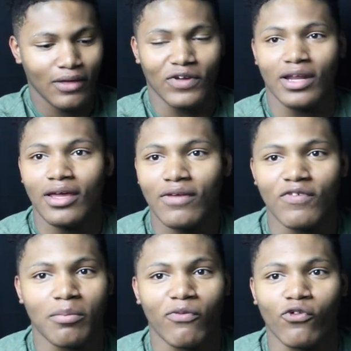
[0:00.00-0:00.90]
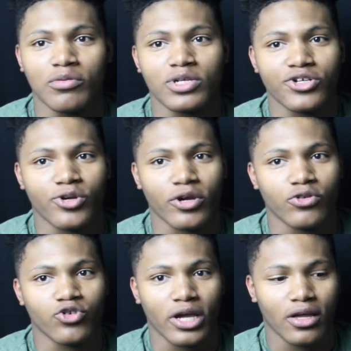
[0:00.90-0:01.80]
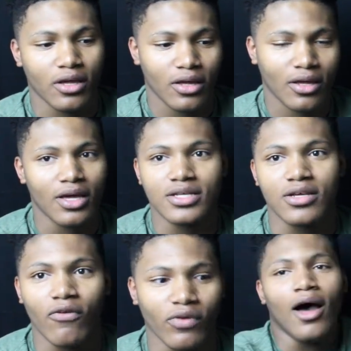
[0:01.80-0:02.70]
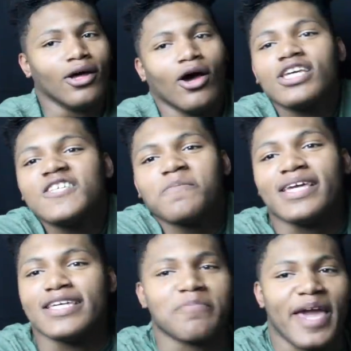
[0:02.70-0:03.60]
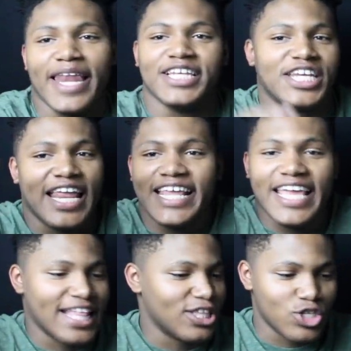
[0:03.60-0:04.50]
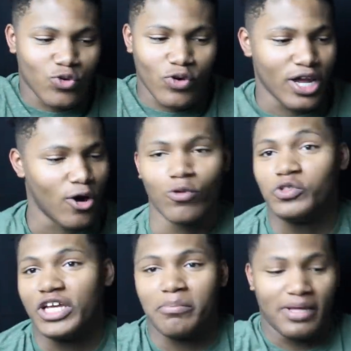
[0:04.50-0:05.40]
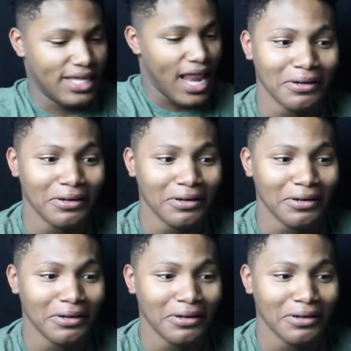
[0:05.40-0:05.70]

He finna perform surgery on you, Drake. It's over. Hold on, he's speaking Spanish and he got the story of OJ beat.